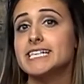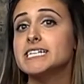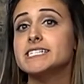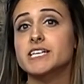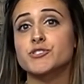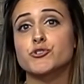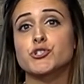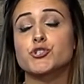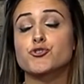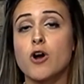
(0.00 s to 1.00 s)
Casey says
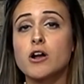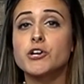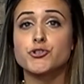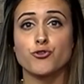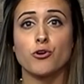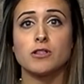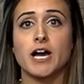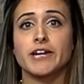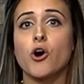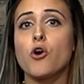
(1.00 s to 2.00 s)
there's a strong control
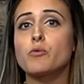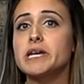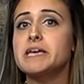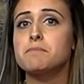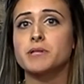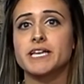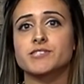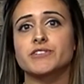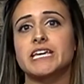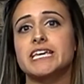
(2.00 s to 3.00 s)
line already in
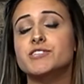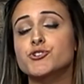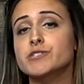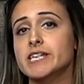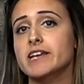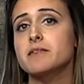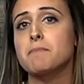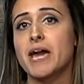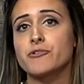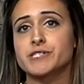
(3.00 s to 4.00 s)
place on the eastern side of the
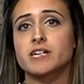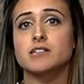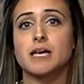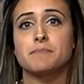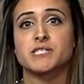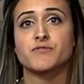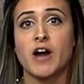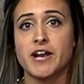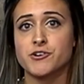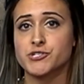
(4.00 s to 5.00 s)
Miles and Columbus
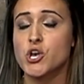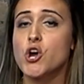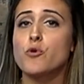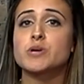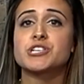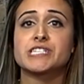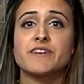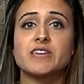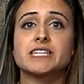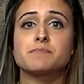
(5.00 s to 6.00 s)
fires, which is
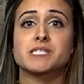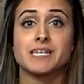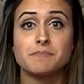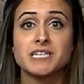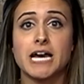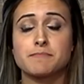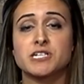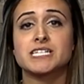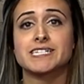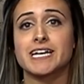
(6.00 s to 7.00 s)
giving them some
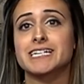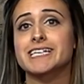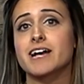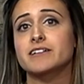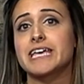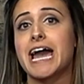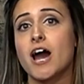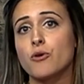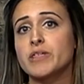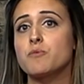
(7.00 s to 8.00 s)
time to decide exactly
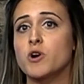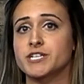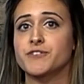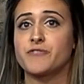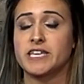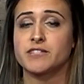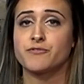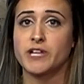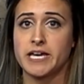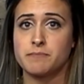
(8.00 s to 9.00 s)
how they want to fight
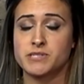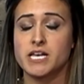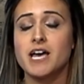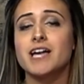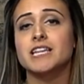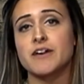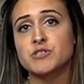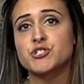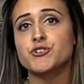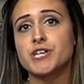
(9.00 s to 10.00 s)
the flames.
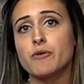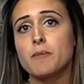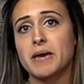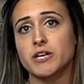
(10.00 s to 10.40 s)
Live in studio,